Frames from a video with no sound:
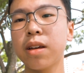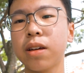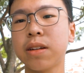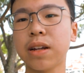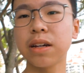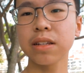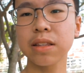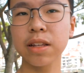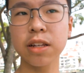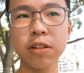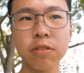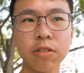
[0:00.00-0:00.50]

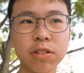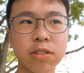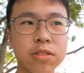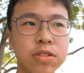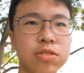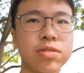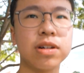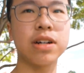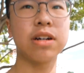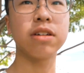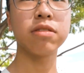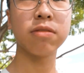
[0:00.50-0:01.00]
Another thing you
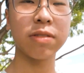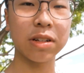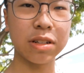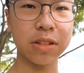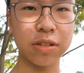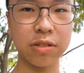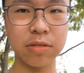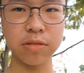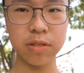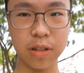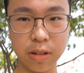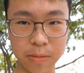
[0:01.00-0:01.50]
want to try out
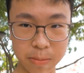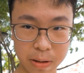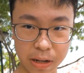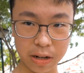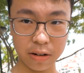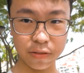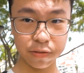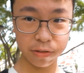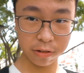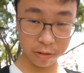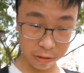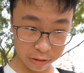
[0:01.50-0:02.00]
when shooting
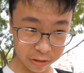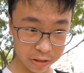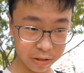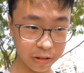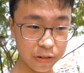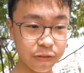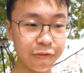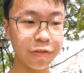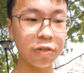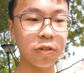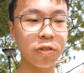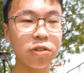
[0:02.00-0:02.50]
better photos on
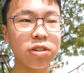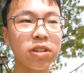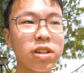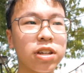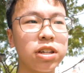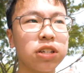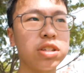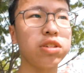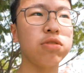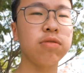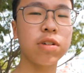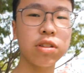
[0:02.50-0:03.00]
your phone
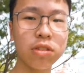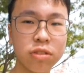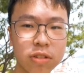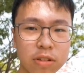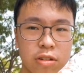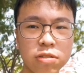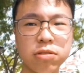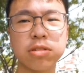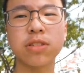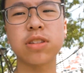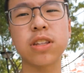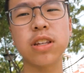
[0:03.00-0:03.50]
is you want
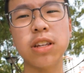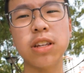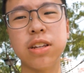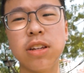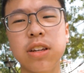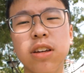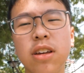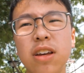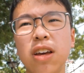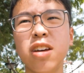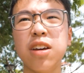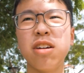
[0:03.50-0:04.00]
to use the